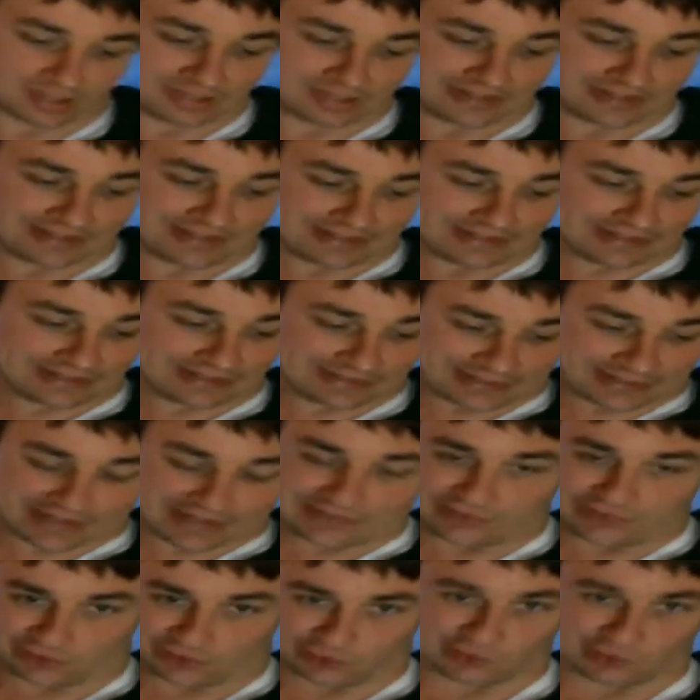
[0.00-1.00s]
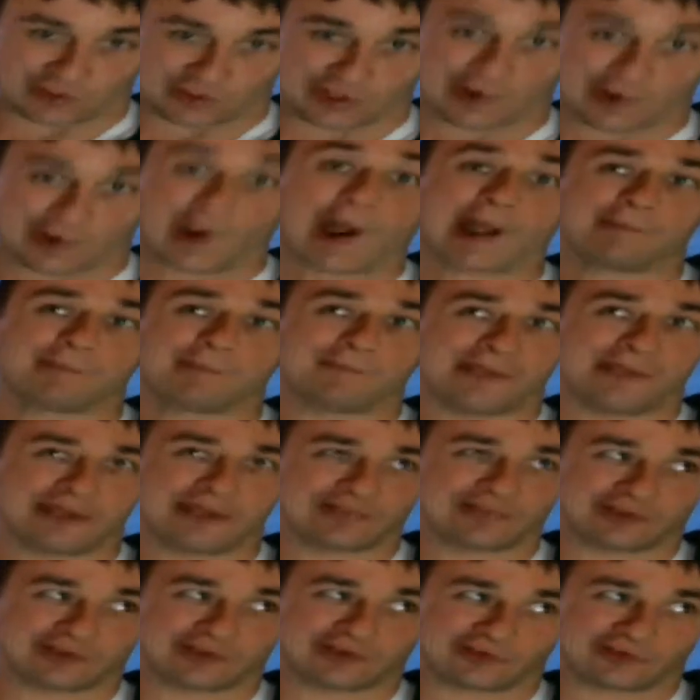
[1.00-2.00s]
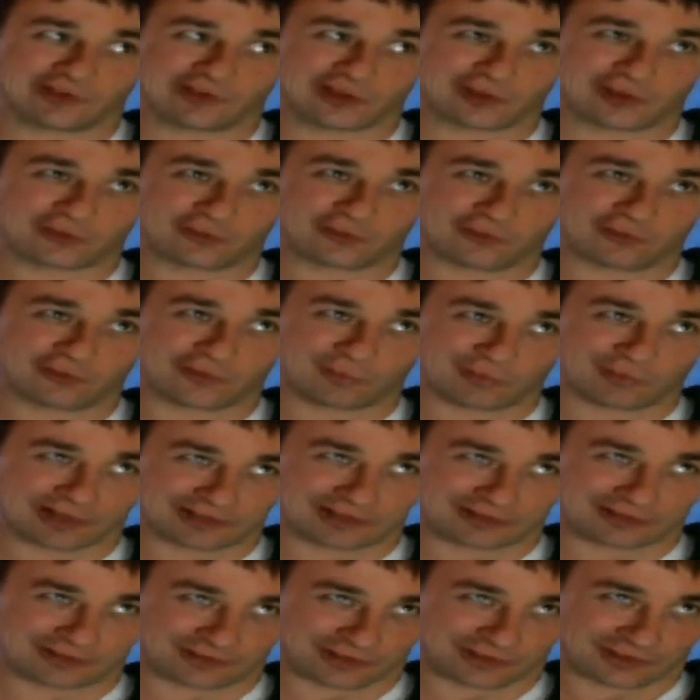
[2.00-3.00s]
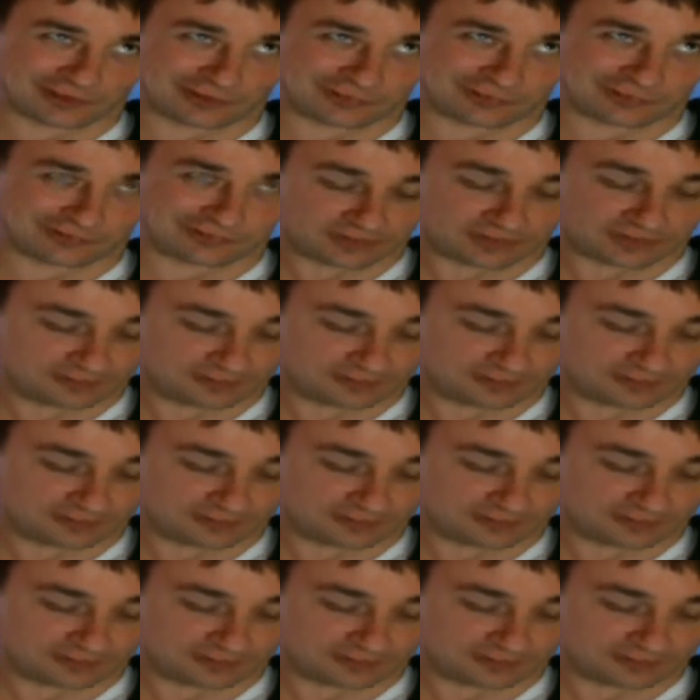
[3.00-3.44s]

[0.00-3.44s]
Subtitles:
I swear, I make these things for myself.